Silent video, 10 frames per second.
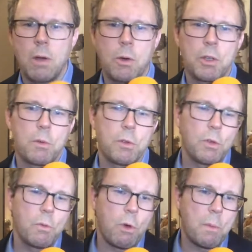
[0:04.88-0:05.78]
Well, one of the
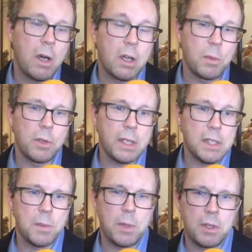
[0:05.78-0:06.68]
remarkable
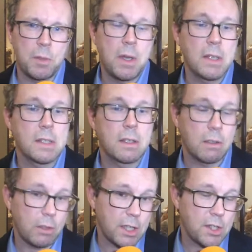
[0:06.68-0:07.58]
things about the mask
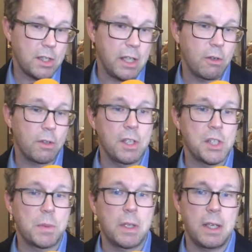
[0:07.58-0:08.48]
collection here on
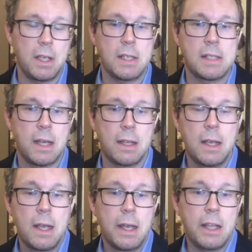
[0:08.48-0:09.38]
display is
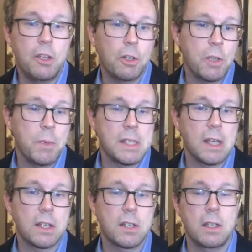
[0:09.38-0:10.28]
that it documents
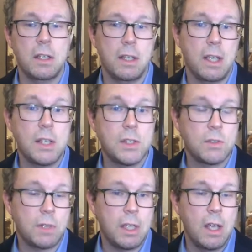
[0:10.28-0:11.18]
actually the
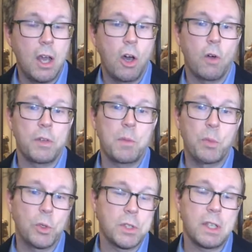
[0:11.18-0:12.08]
history of an
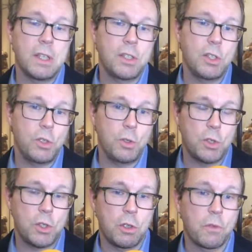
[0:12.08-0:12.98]
important
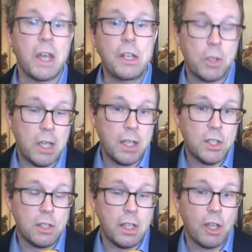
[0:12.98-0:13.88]
institution of
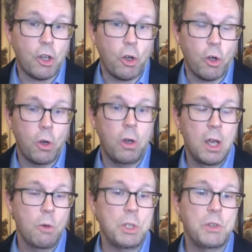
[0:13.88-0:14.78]
education in Congo,
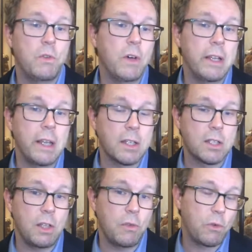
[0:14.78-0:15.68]
which you find
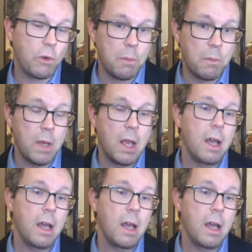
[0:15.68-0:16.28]
actually from